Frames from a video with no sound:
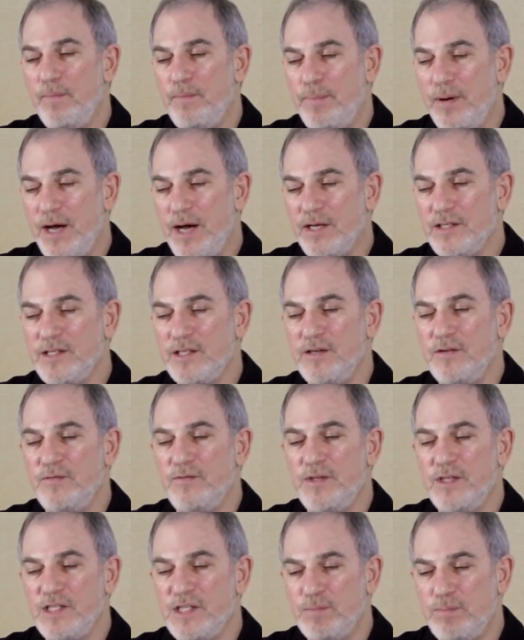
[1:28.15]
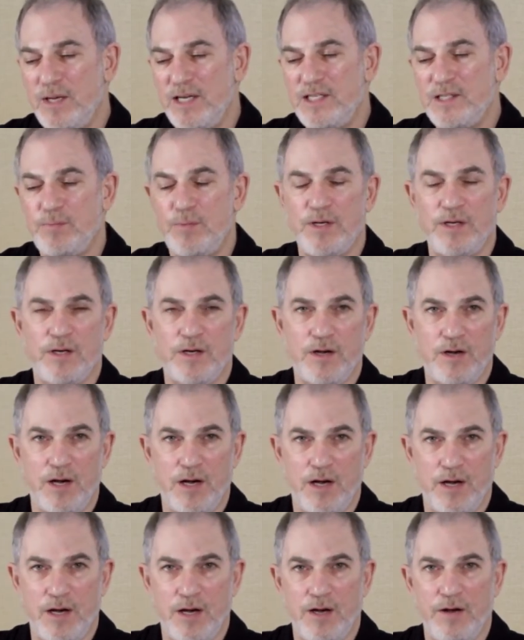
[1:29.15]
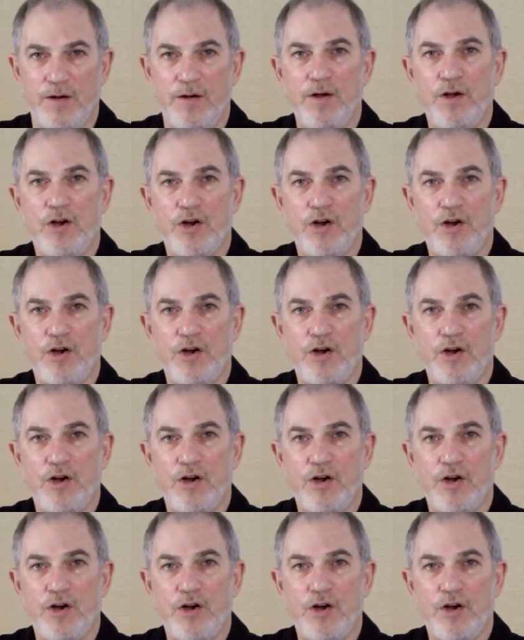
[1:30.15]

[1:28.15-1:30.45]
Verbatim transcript: positive displacement uh,